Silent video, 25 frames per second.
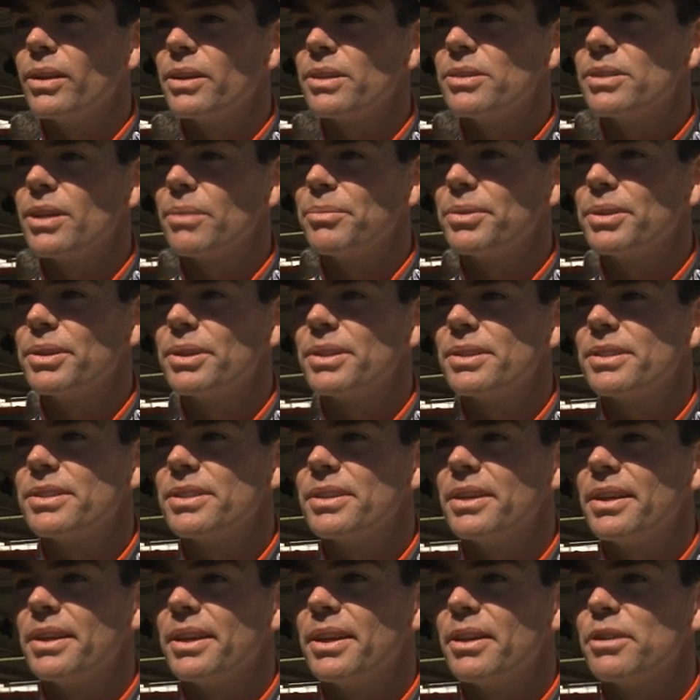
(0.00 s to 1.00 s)
It's something that
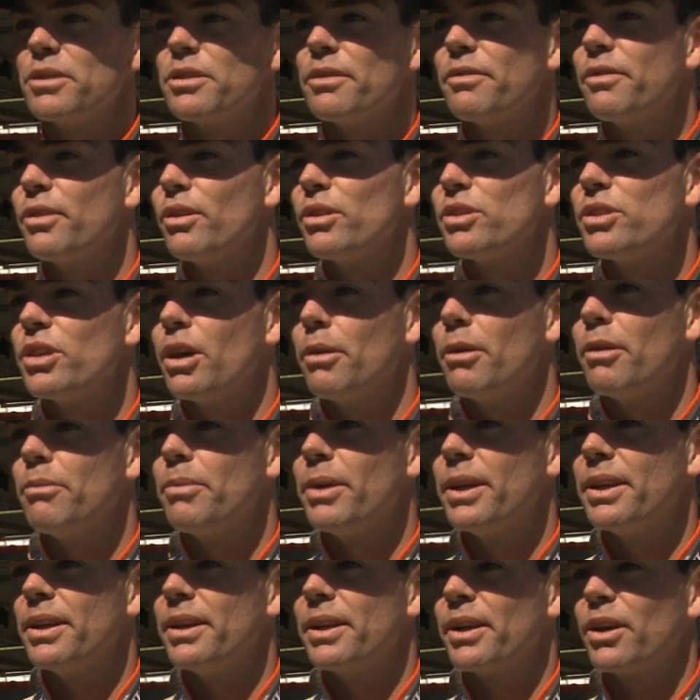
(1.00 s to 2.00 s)
it's the first time I've
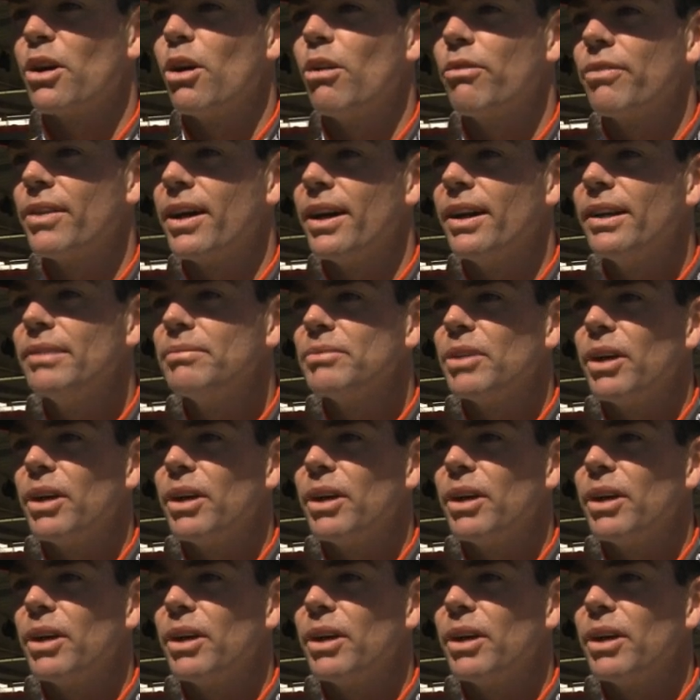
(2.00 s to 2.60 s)
been in a COTF car.